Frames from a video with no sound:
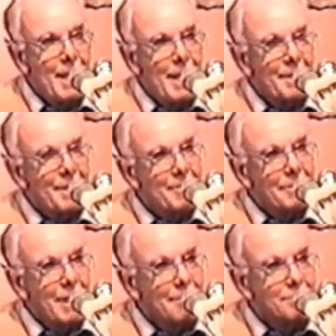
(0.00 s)
And then you
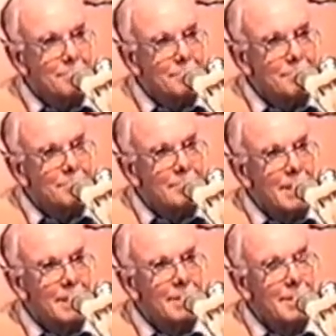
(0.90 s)
get
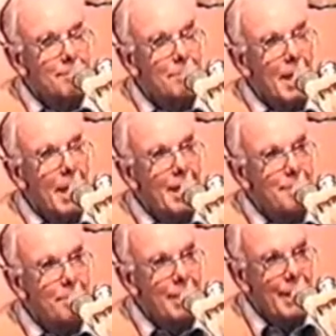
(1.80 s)

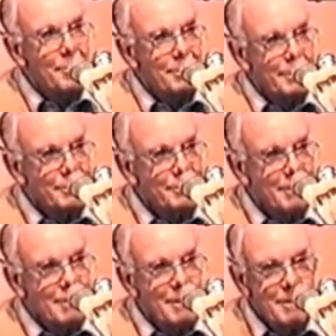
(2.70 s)
blind pedestrians.
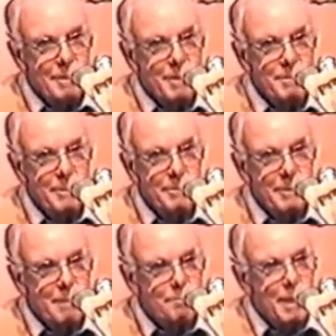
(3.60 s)
The next one I thought
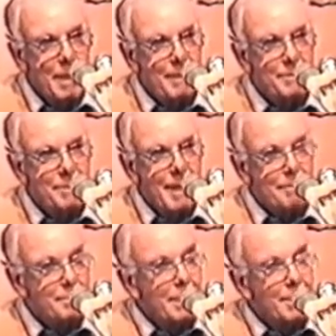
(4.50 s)
we were going to have blind
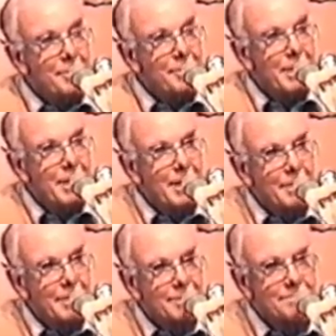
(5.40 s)
drivers, but I didn't see that
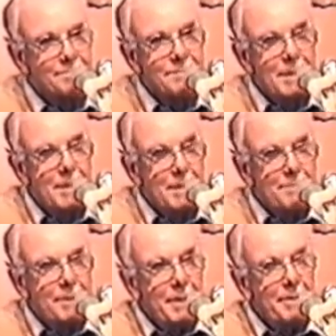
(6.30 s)
either.
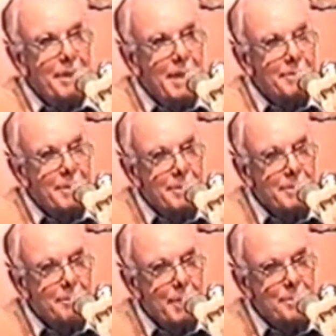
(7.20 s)
But then they had rather
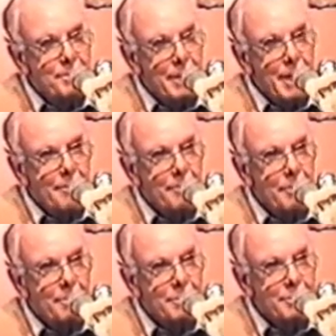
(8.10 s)
the best one, I
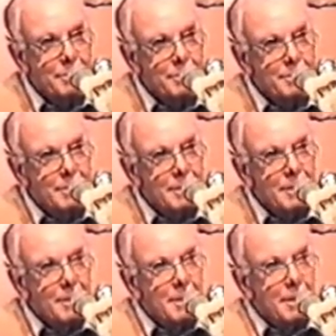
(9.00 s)
thought, was
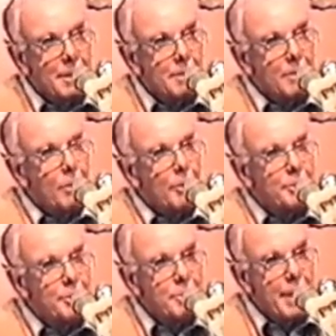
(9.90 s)
that
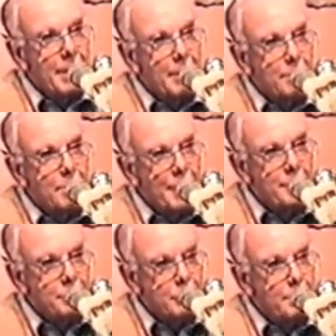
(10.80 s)
horses riding on
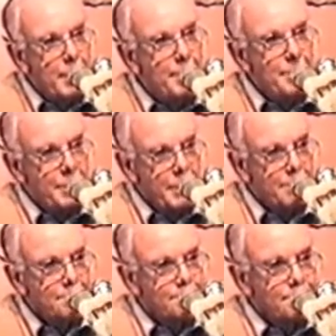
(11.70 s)
bicycles prohibited.
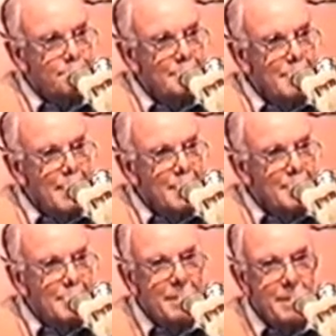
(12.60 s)

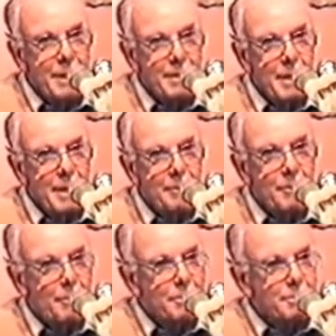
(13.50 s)
And that I
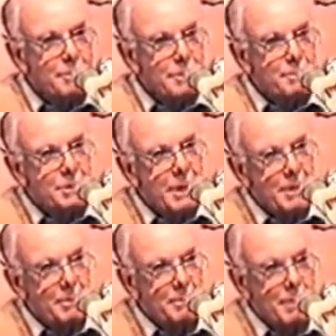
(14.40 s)
thought was a
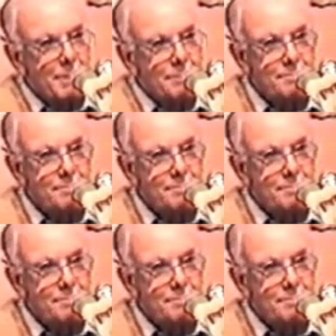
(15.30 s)
particularly good one.